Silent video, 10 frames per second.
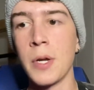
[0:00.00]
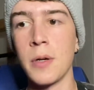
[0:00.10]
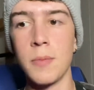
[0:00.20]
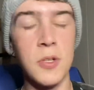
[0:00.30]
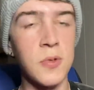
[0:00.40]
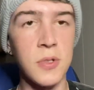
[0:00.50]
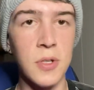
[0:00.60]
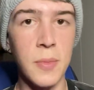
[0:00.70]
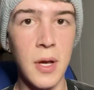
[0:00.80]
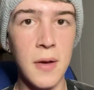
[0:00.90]
This one's gonna
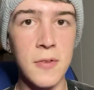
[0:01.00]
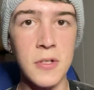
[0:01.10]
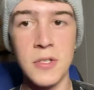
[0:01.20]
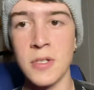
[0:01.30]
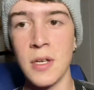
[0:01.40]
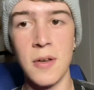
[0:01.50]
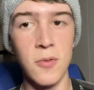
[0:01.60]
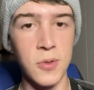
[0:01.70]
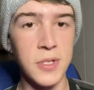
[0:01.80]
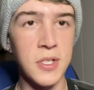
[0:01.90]
be obvious.
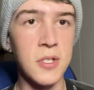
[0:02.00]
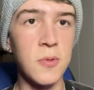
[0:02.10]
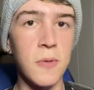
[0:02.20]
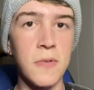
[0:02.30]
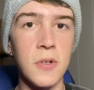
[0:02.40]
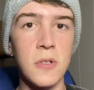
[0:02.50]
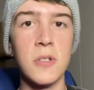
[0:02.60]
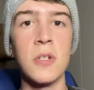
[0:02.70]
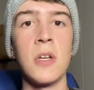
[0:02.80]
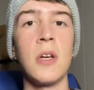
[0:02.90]
Everyone says this one first,